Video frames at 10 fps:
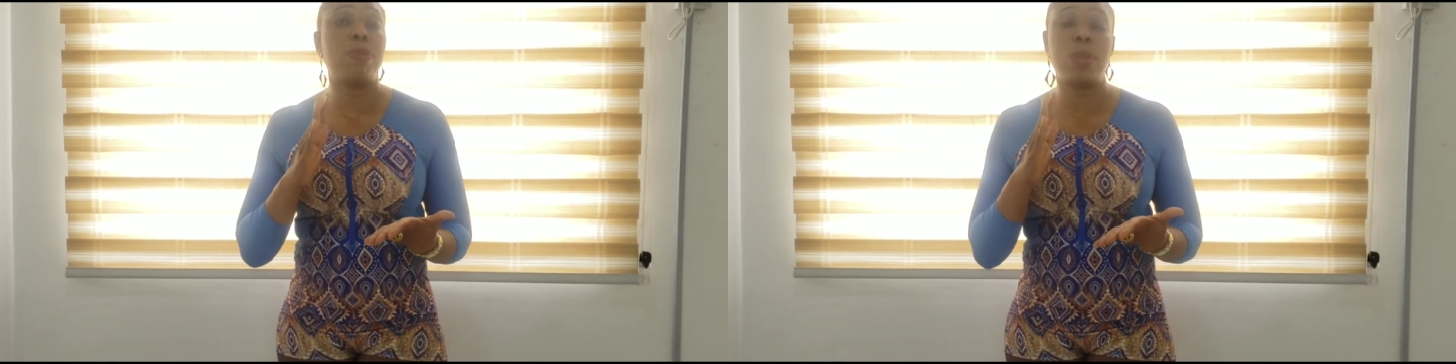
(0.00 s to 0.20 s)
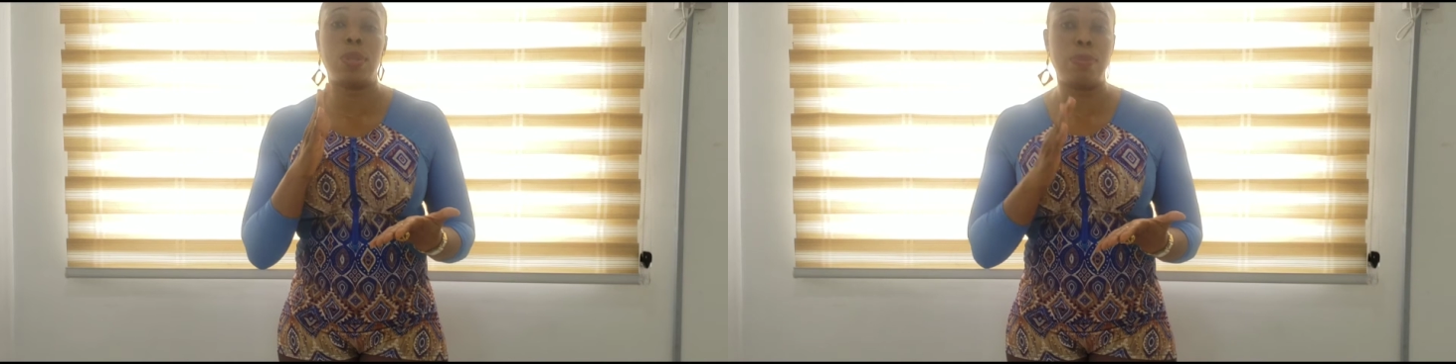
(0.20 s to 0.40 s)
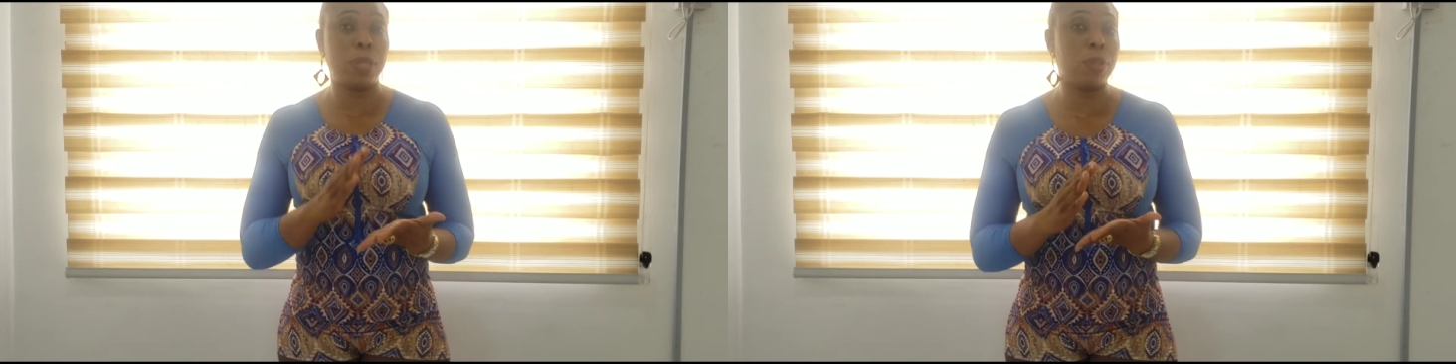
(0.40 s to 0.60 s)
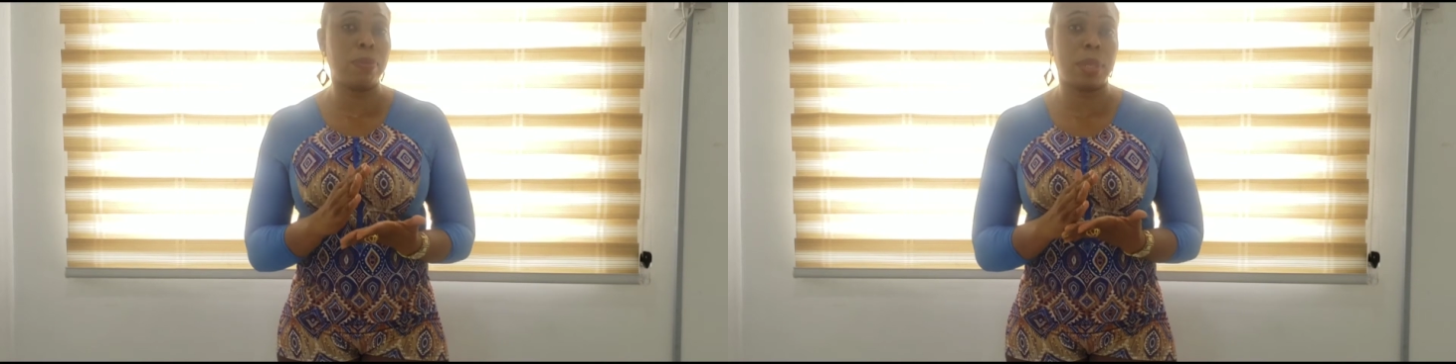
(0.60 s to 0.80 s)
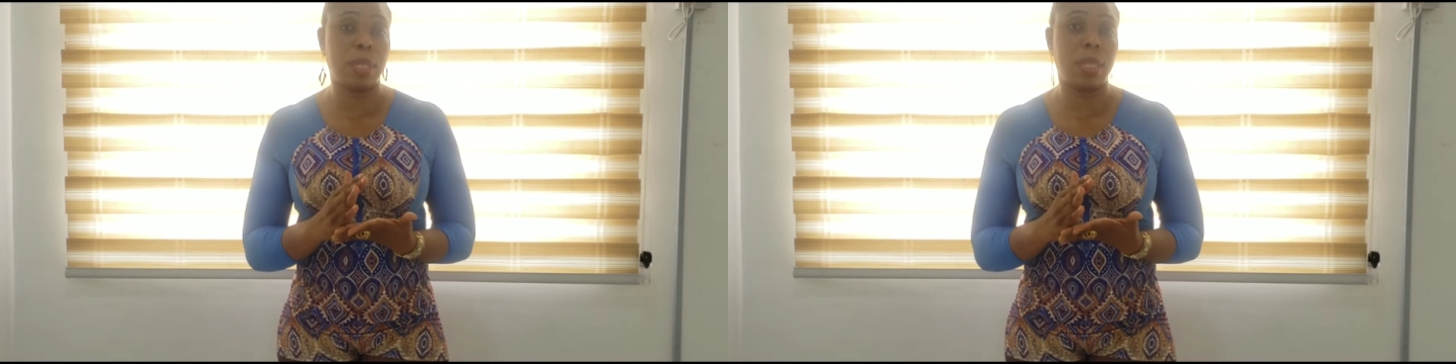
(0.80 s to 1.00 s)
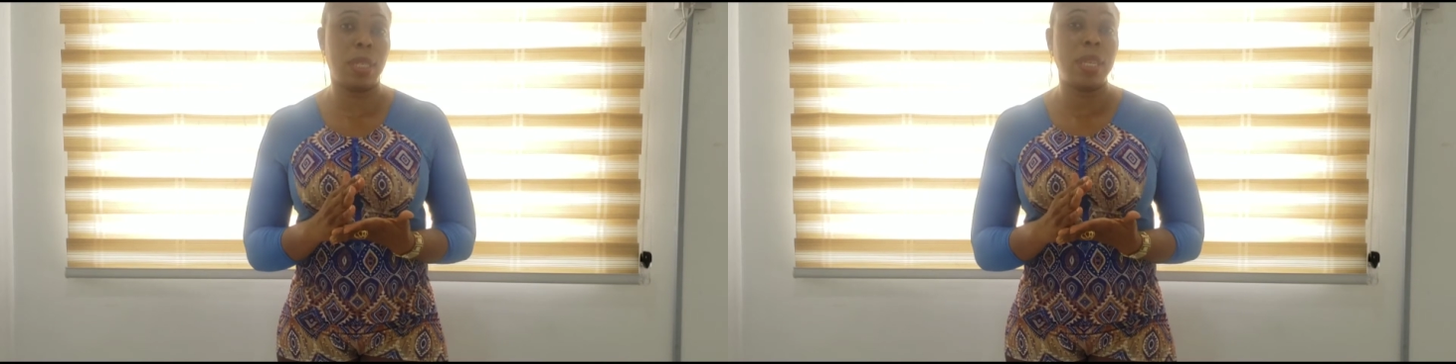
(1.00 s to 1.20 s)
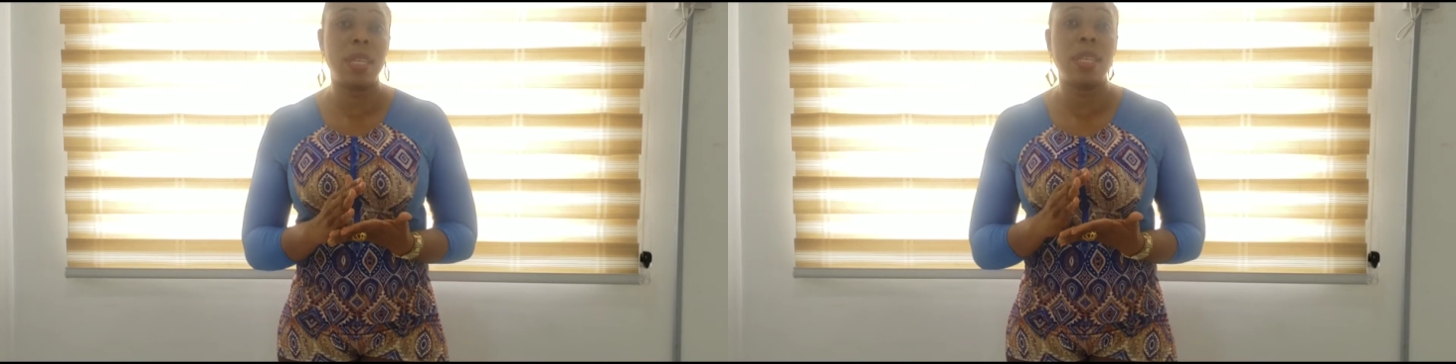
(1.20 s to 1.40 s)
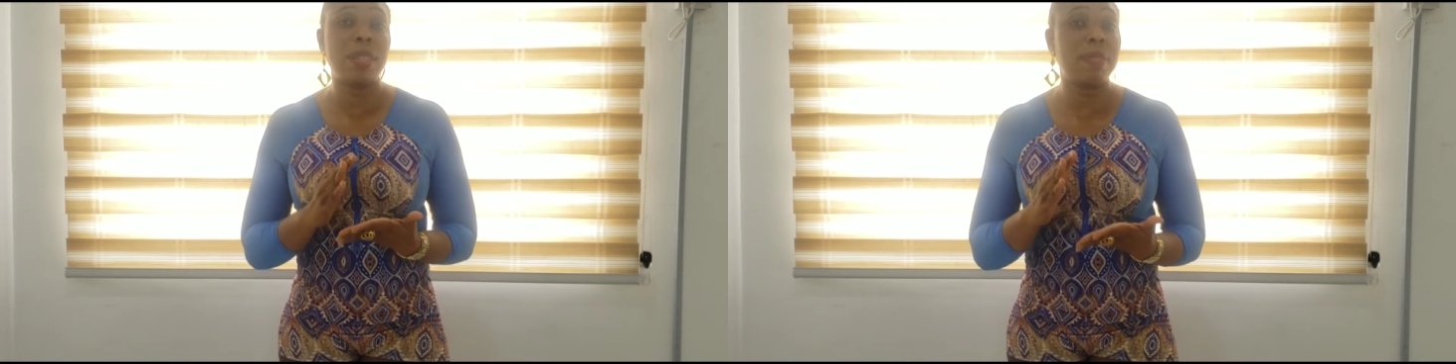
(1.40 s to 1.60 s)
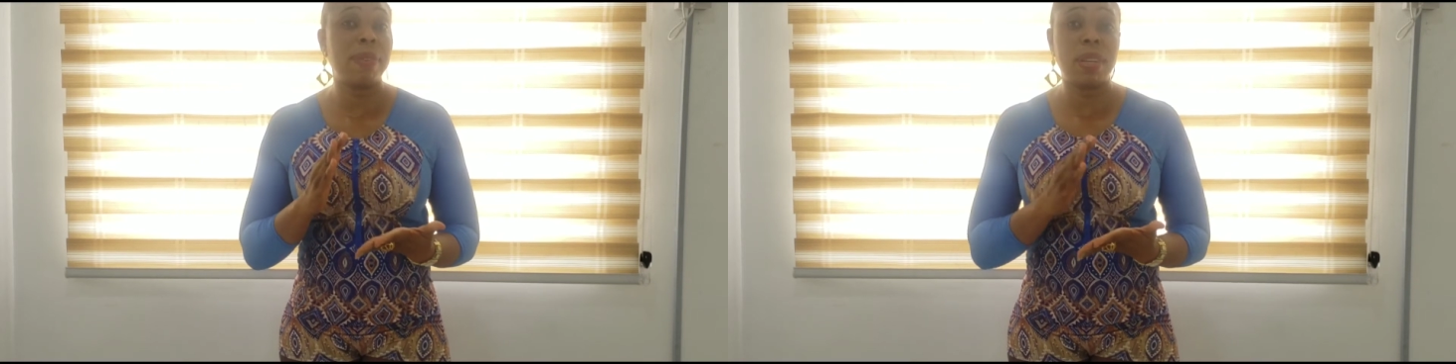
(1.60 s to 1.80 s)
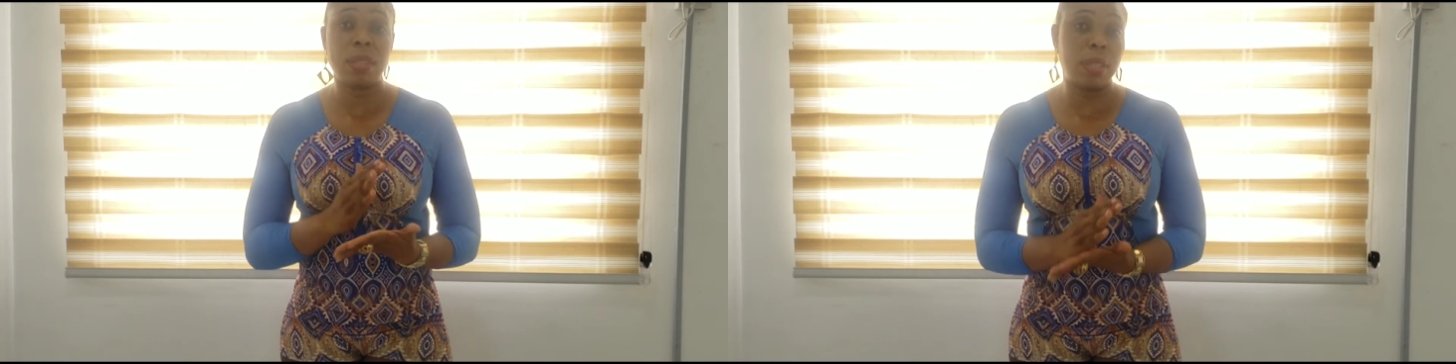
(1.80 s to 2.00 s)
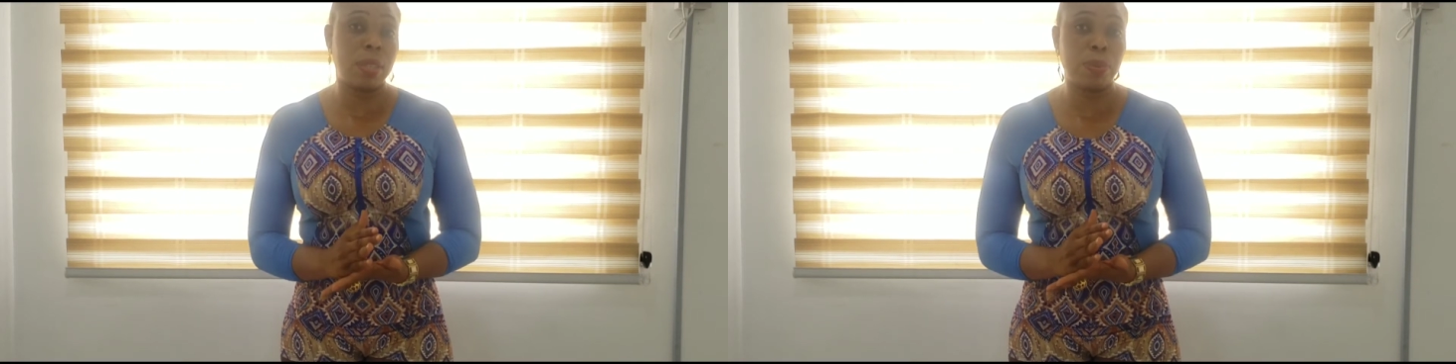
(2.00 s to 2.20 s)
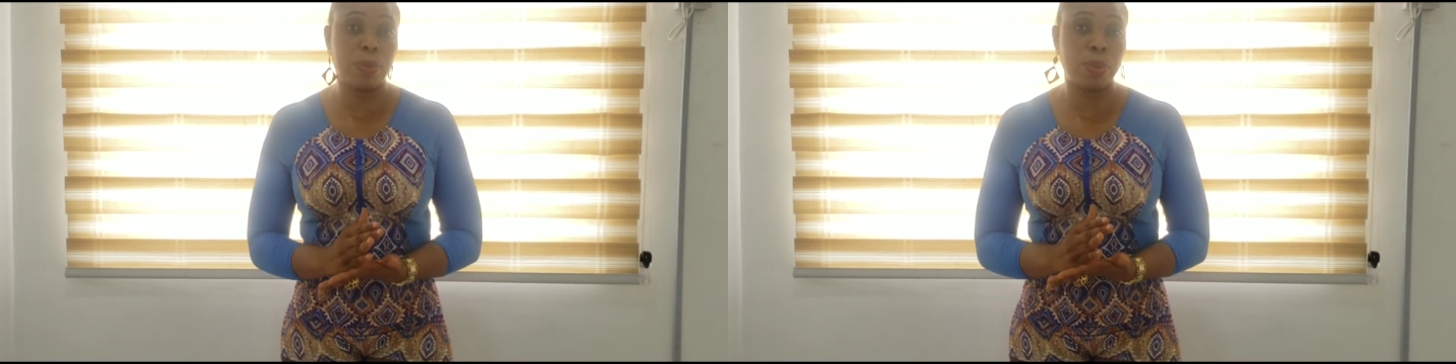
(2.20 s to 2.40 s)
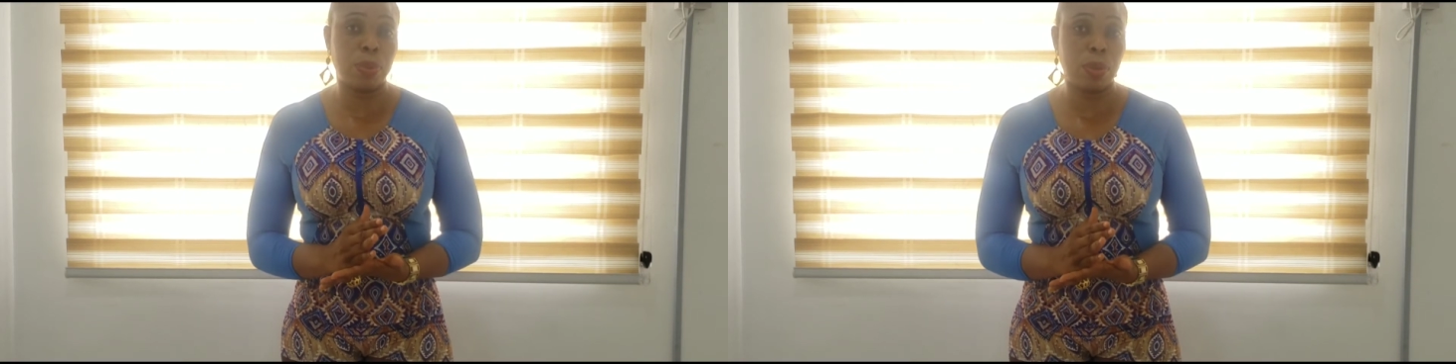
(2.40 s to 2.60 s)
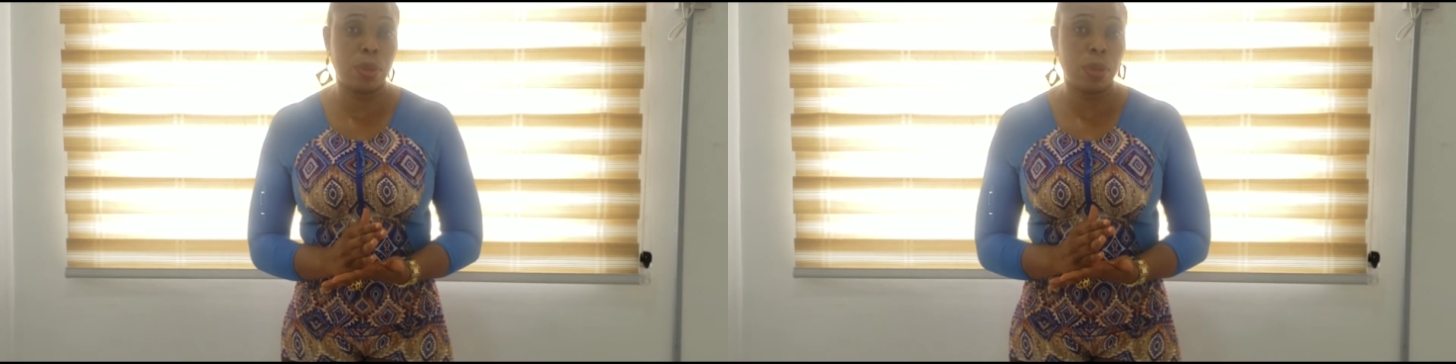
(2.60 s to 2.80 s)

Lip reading: bust measurement? It's very simple.